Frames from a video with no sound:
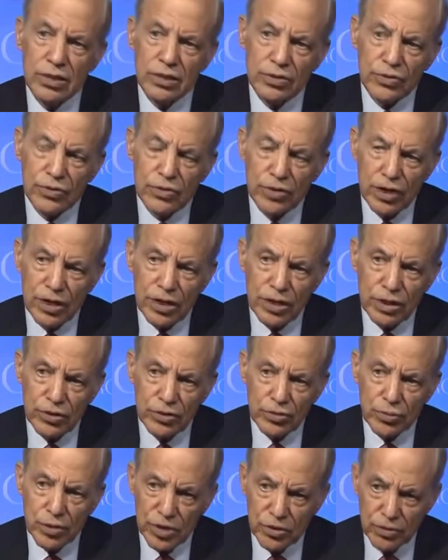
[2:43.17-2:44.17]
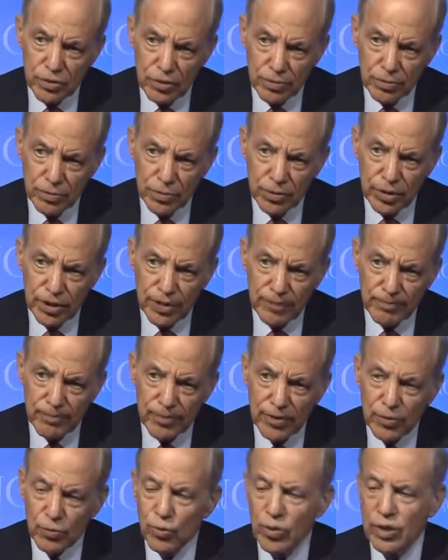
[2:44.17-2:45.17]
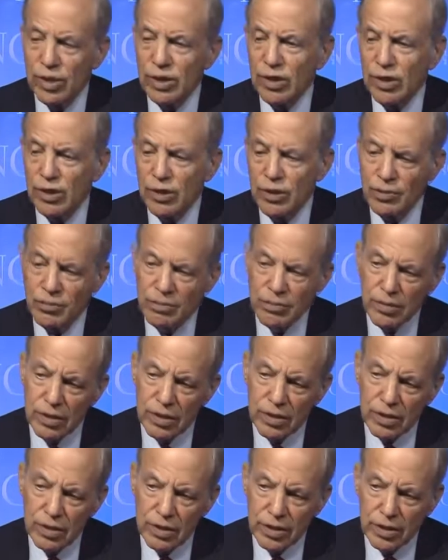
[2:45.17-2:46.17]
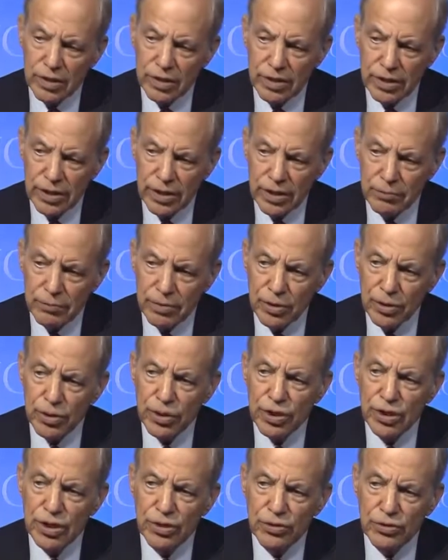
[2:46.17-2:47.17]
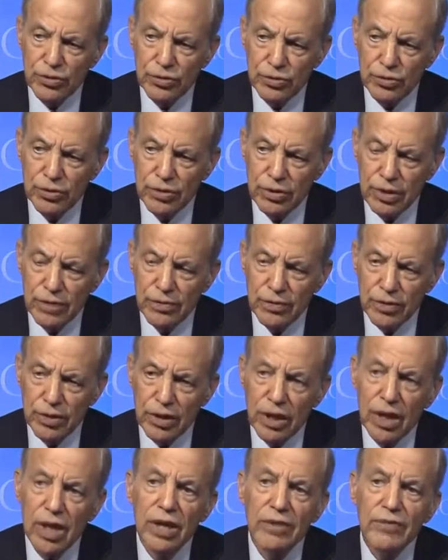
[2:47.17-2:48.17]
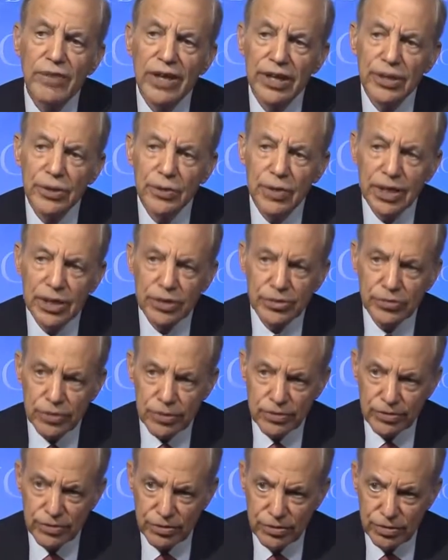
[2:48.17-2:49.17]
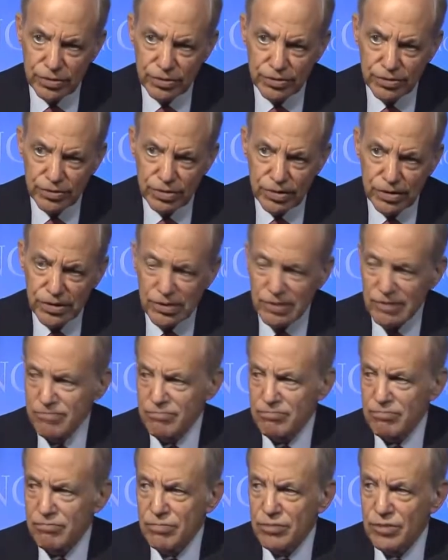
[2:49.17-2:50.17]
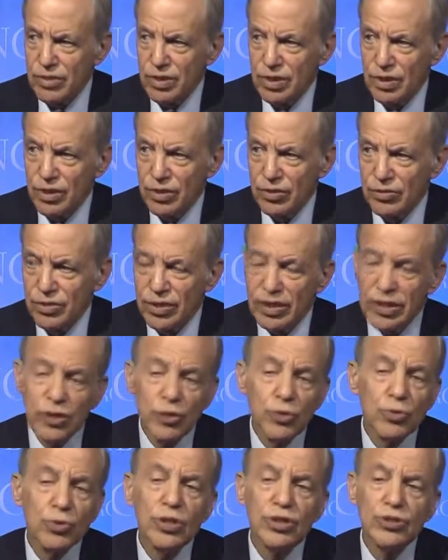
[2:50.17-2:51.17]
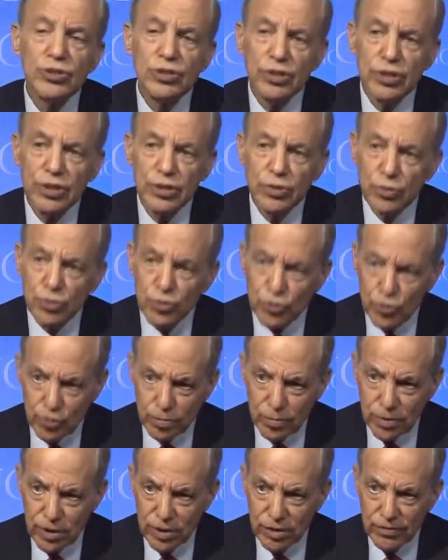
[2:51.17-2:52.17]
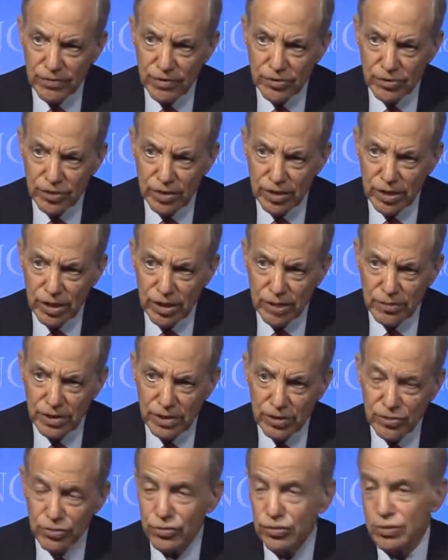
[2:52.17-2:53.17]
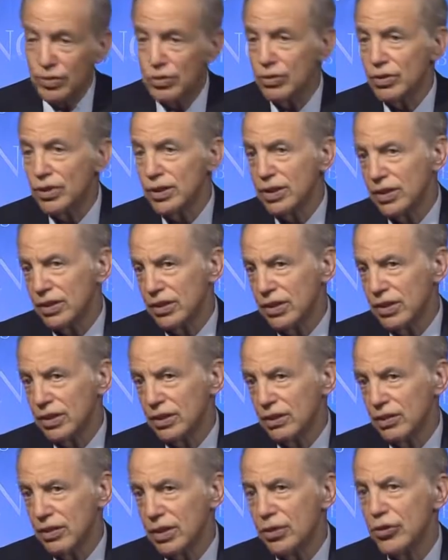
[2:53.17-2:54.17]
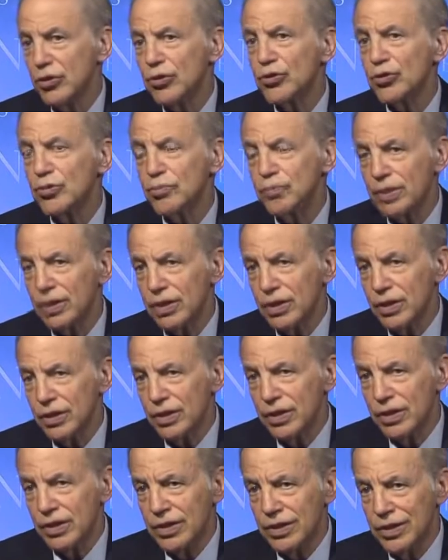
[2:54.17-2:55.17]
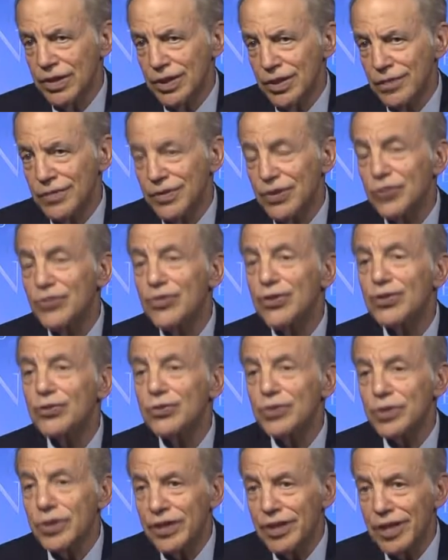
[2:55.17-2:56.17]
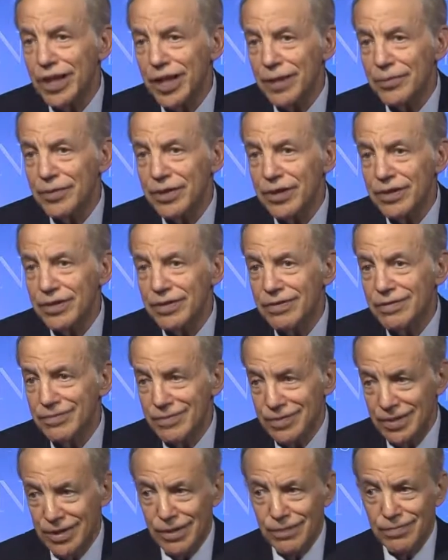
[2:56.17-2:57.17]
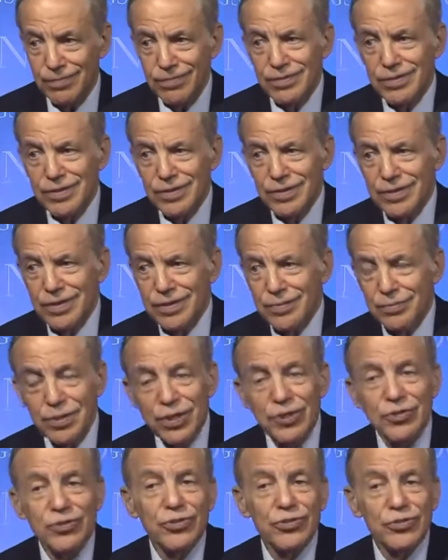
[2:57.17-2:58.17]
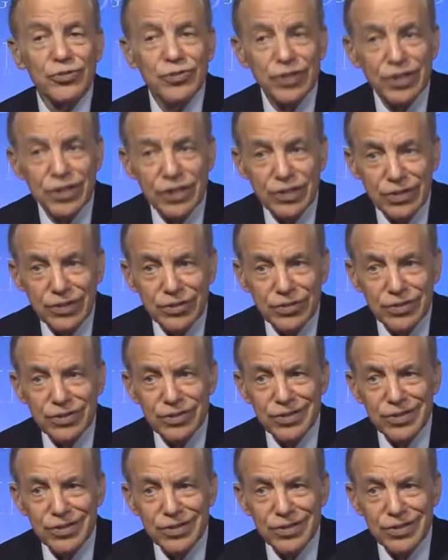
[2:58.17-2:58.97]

China is reaching a point where the ability to deliver high value-added services is an increasingly crucial part of its economy. It's certainly a larger part of its future economy if President Xi's